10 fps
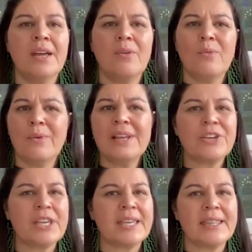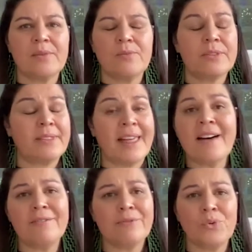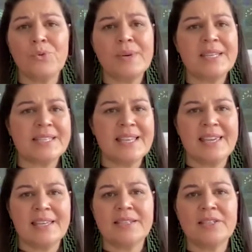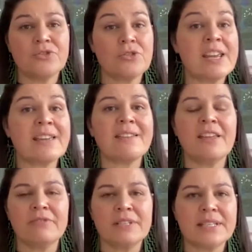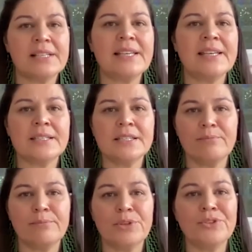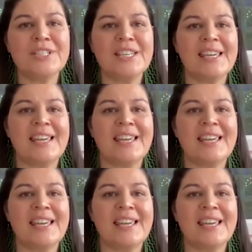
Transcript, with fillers: we're looking at them with love. All we see is strength and resilience and beauty.